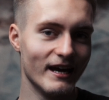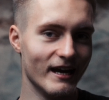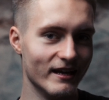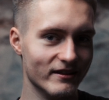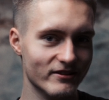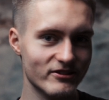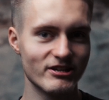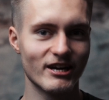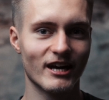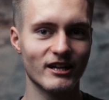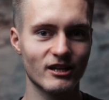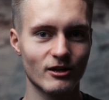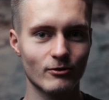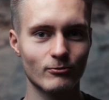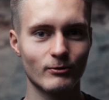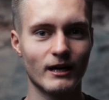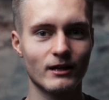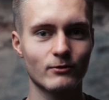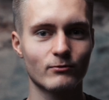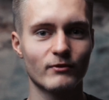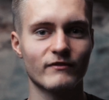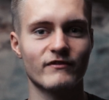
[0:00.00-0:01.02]
and the other
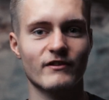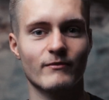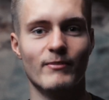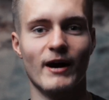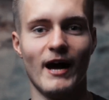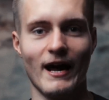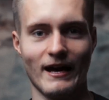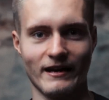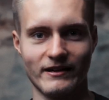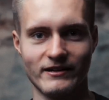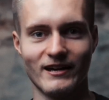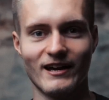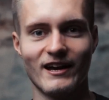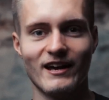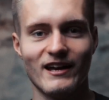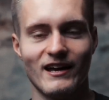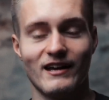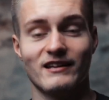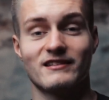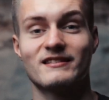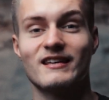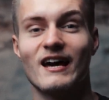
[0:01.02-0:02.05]
one with a bag.
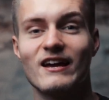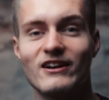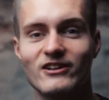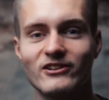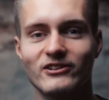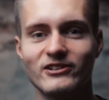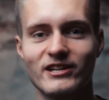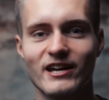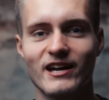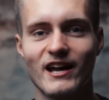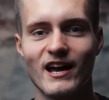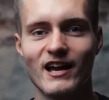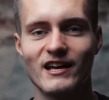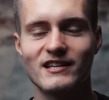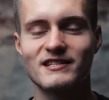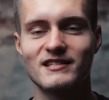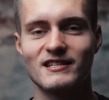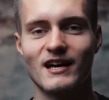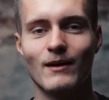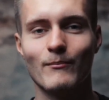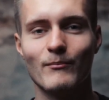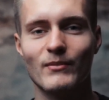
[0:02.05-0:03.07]
And suddenly
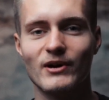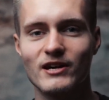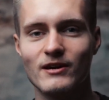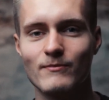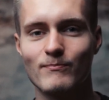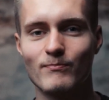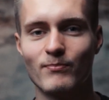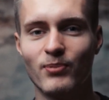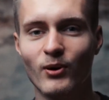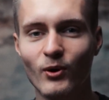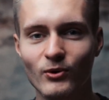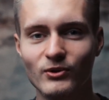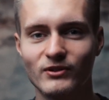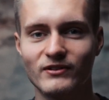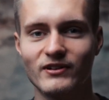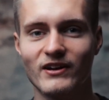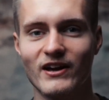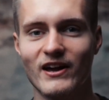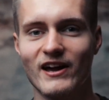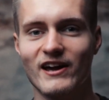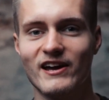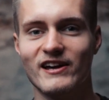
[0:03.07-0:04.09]
somebody put
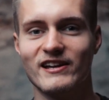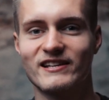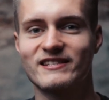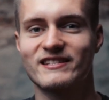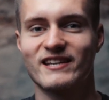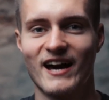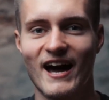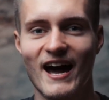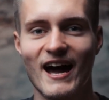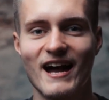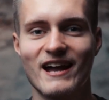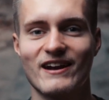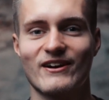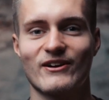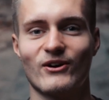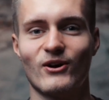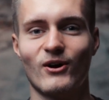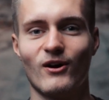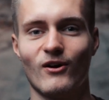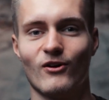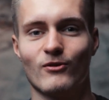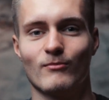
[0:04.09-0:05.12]
his hand
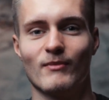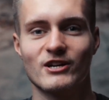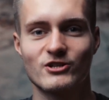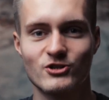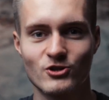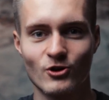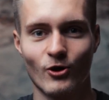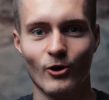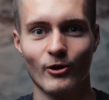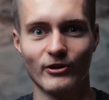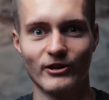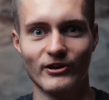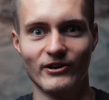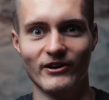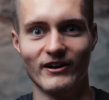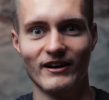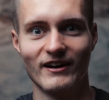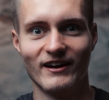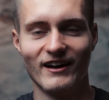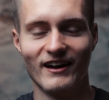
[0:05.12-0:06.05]
on my shoulder,